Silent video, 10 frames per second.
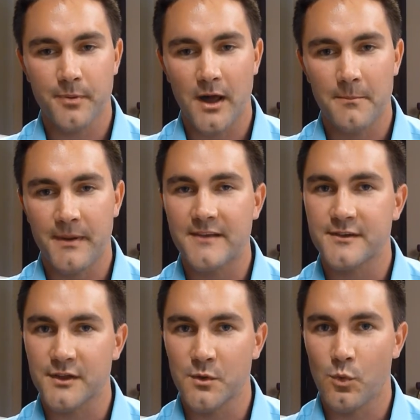but
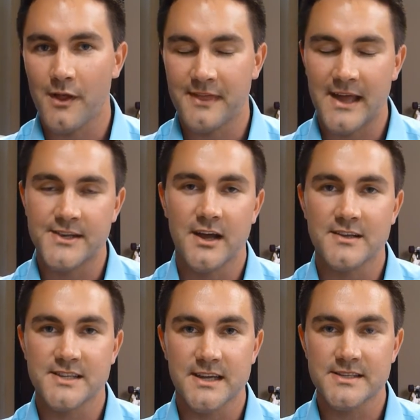basically what that
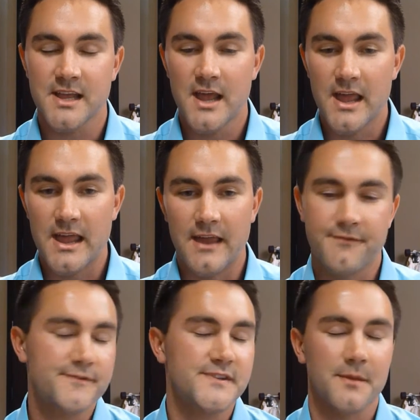does is
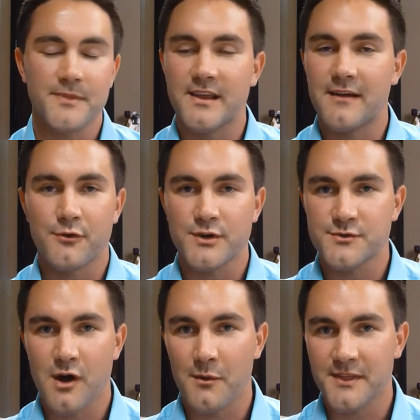if something ever is
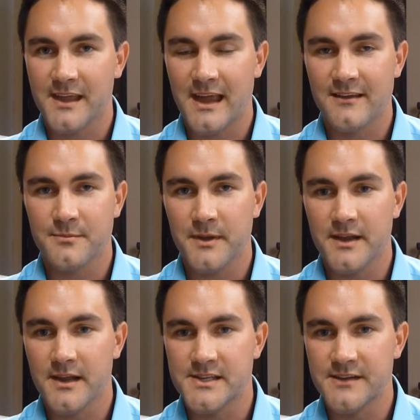wrong with the case, be
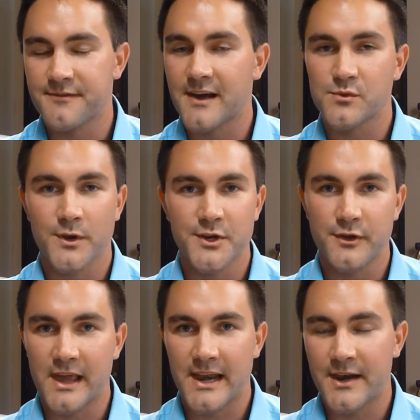it a defect when you
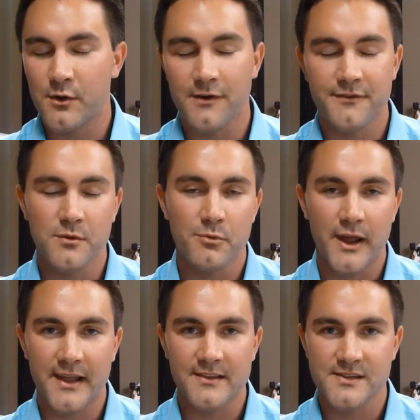get it or if you
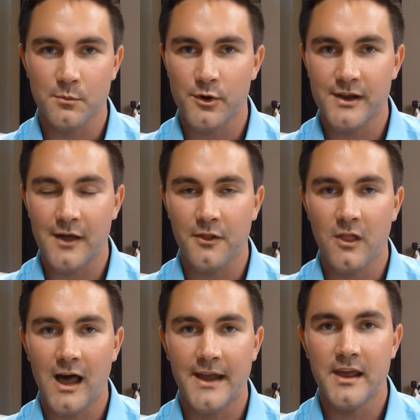break it somewhere down the
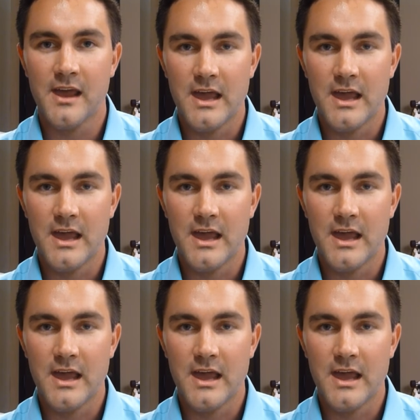line,